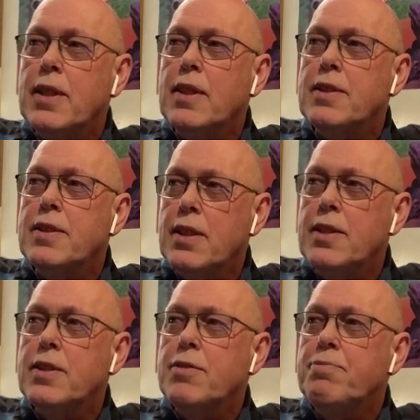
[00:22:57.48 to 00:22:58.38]
sales,
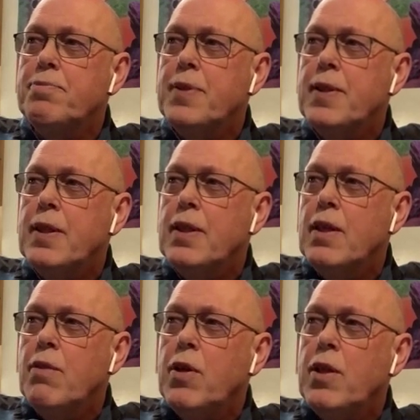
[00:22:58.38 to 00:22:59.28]
yeah. Yes.
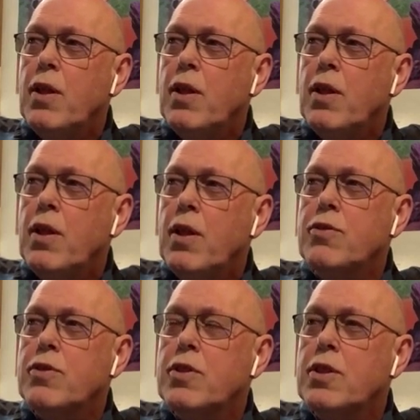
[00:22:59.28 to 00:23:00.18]
Um, I, mean, I
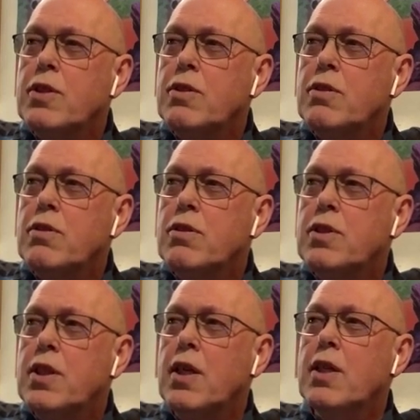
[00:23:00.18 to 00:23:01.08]
don't uh,
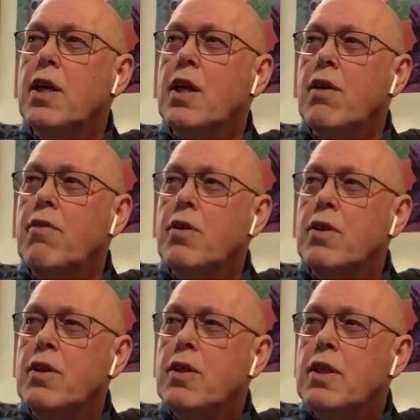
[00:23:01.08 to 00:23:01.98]
think they
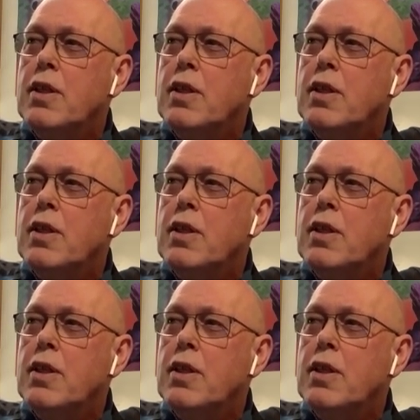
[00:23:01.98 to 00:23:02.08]
ever